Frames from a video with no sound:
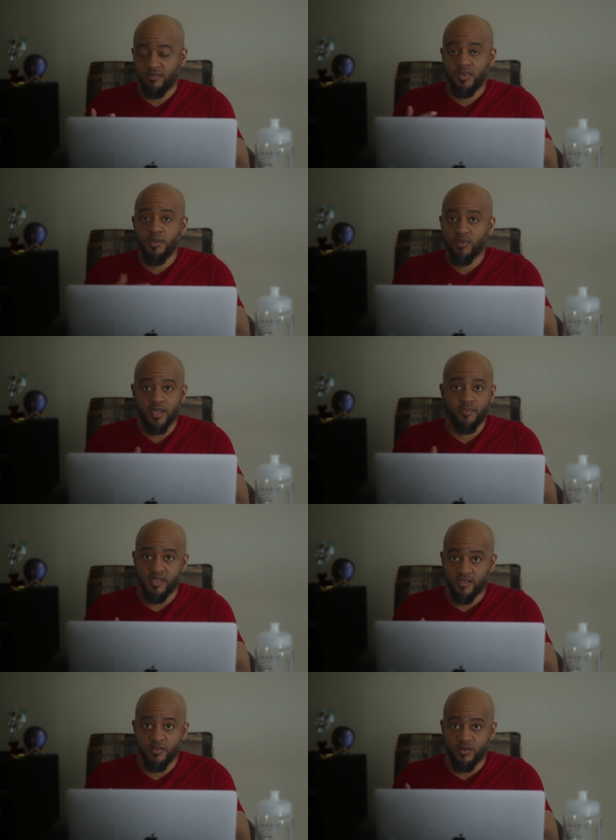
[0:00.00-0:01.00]
people like
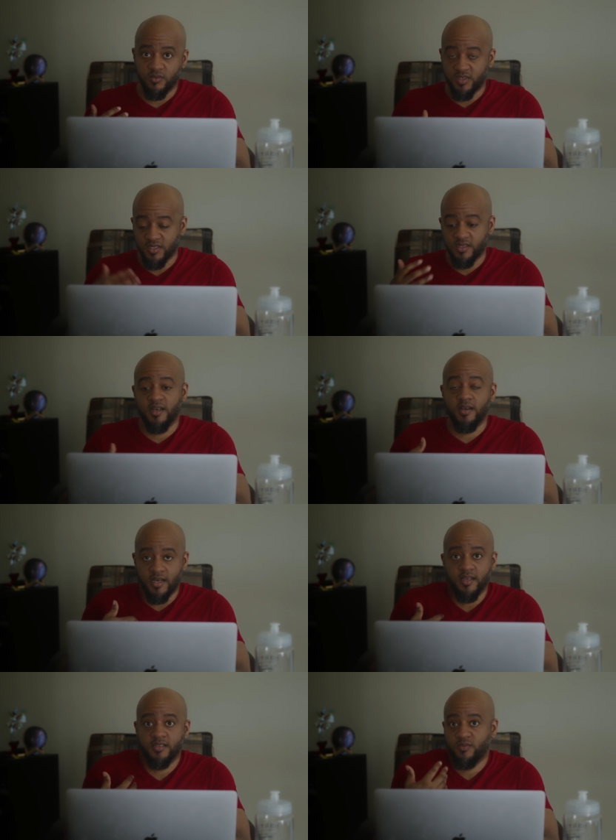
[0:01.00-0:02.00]
my, you know just
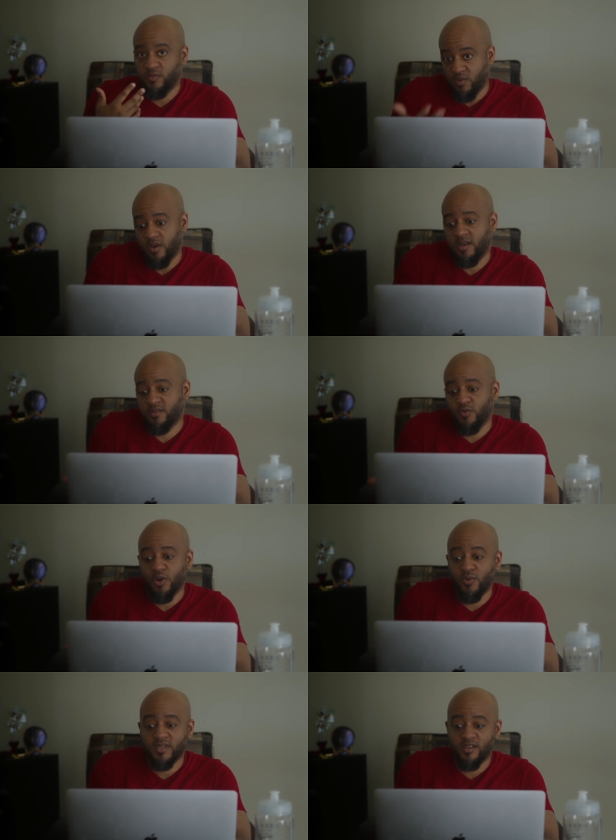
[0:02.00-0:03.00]
us us who
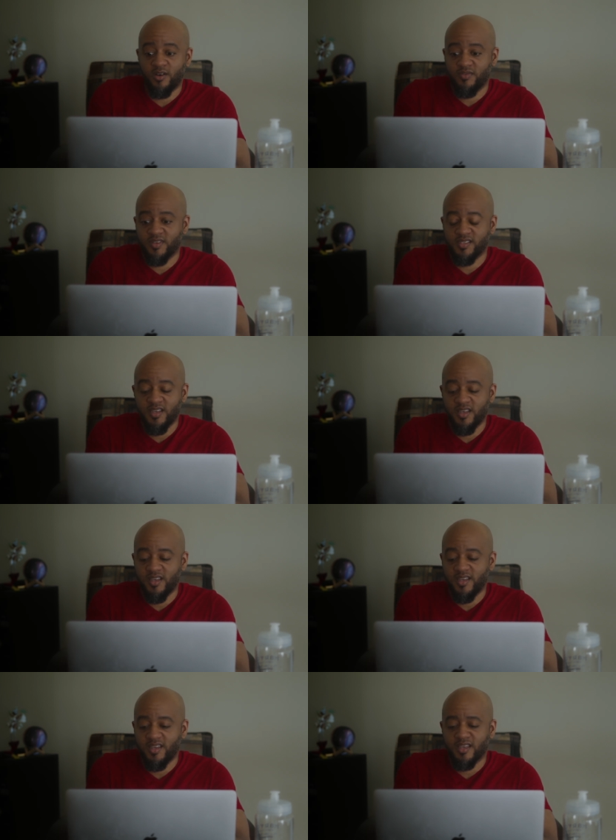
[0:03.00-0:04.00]
go into the office
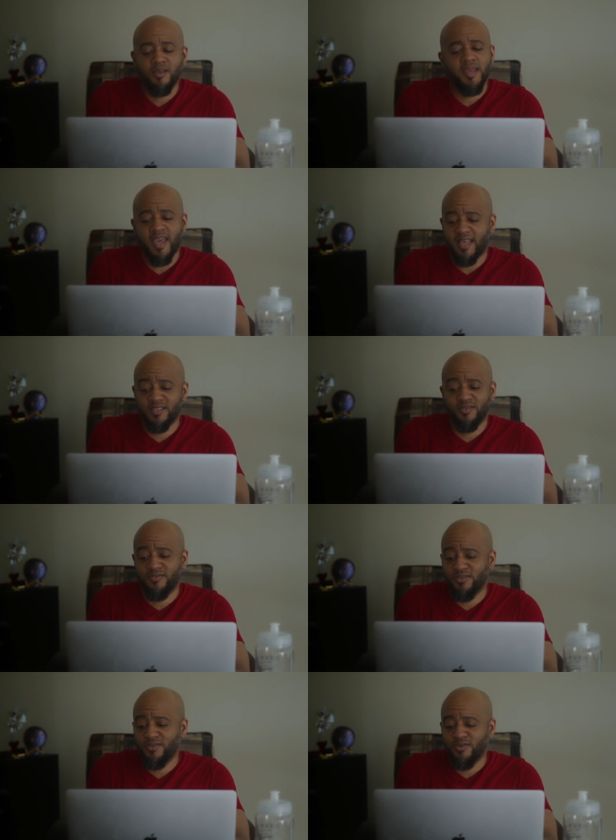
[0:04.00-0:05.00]
can be acting a
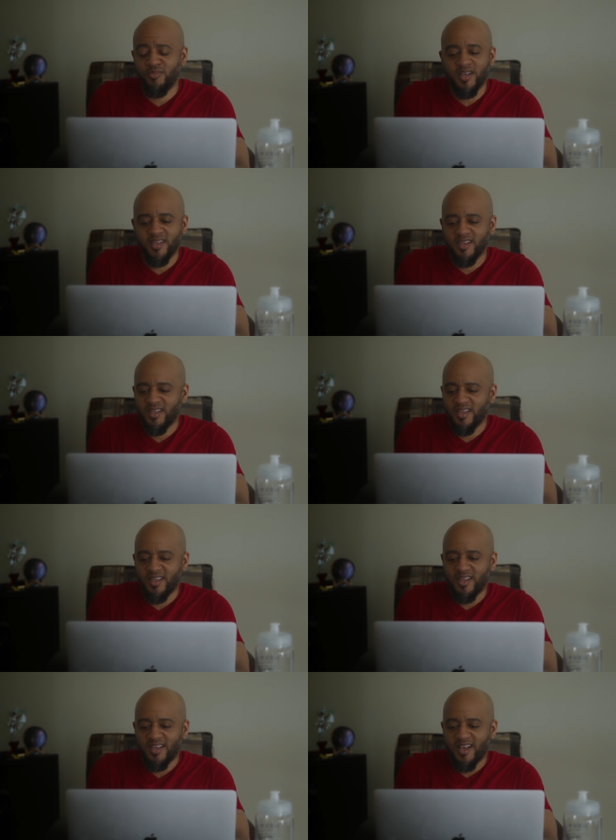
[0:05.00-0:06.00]
fool but
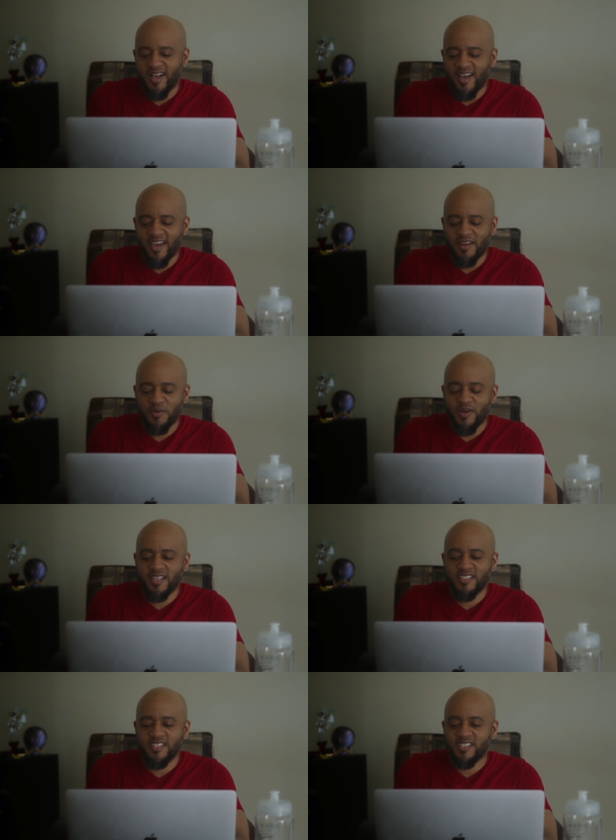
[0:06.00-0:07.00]
i don't know i
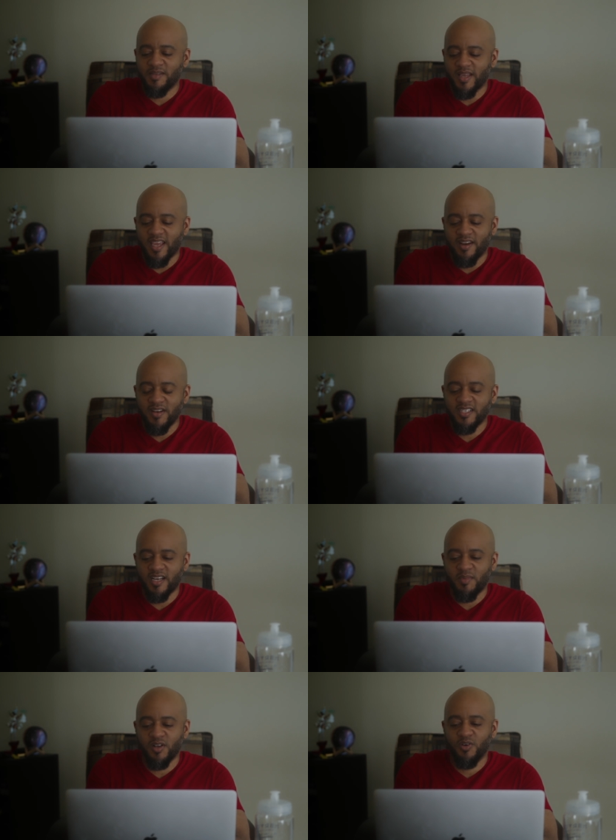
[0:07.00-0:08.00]
just seem like every
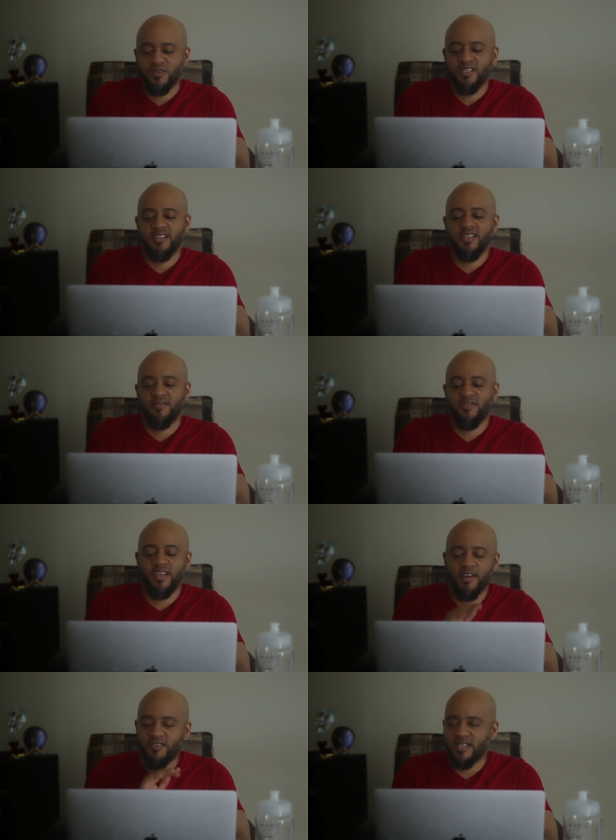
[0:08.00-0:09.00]
time i go to the dmv
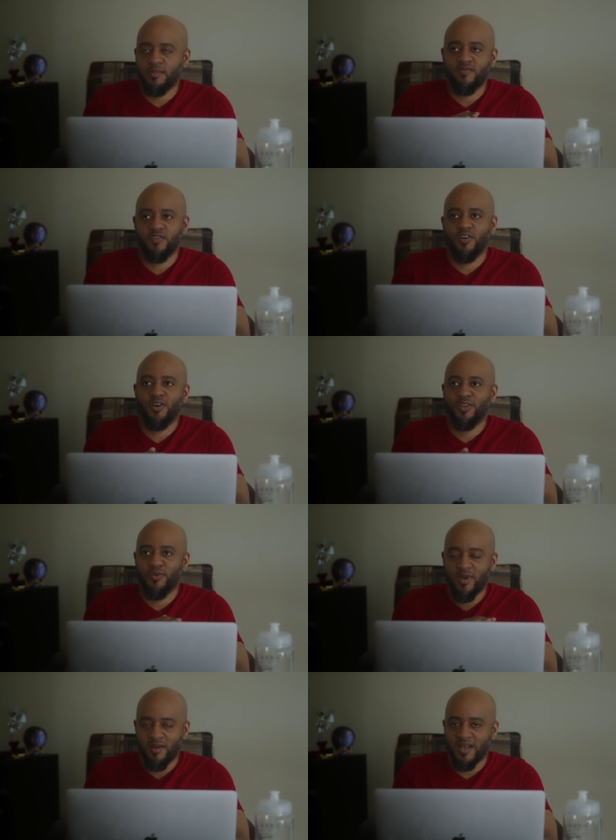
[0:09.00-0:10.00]
every time i've gone
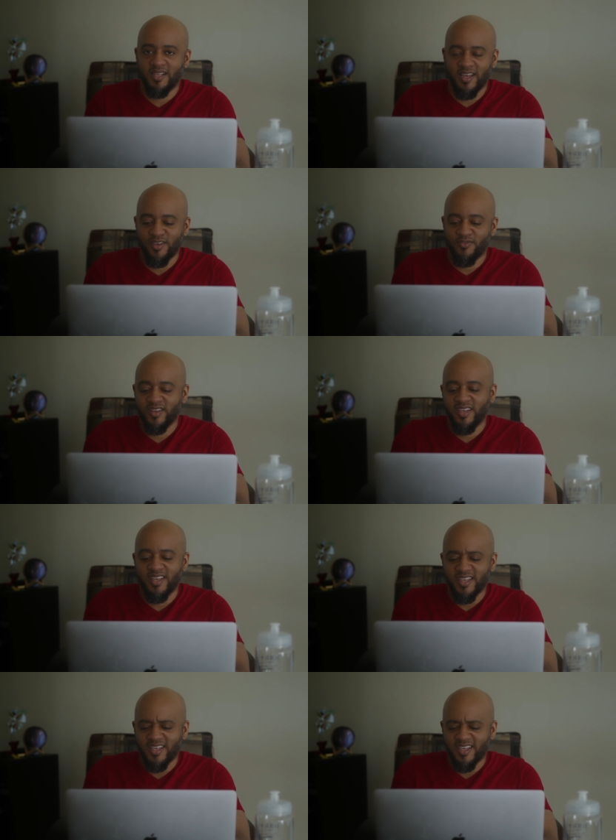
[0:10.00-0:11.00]
throughout my life
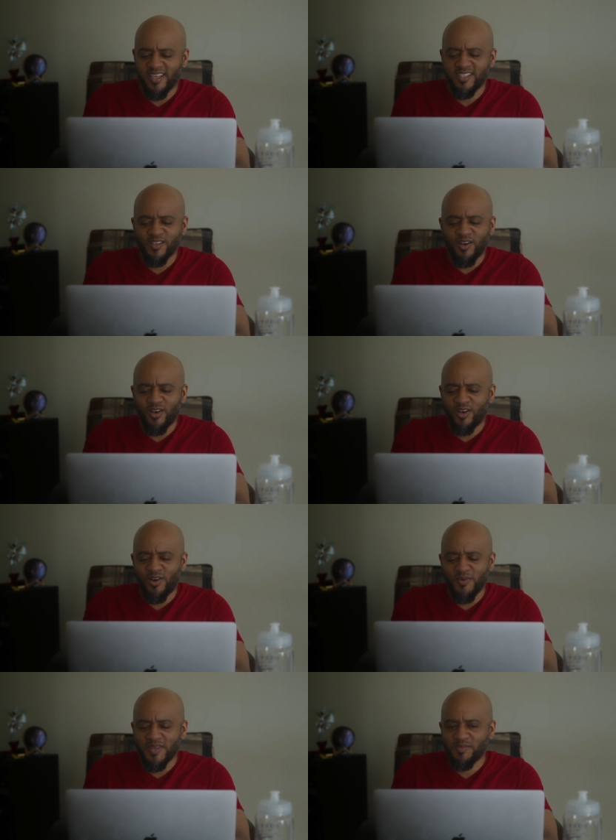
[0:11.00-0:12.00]
it's
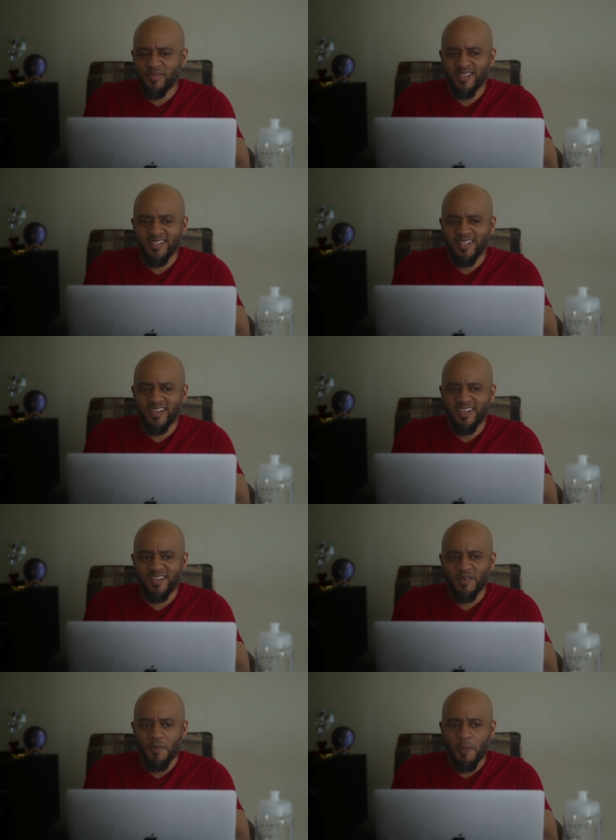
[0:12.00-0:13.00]
always been like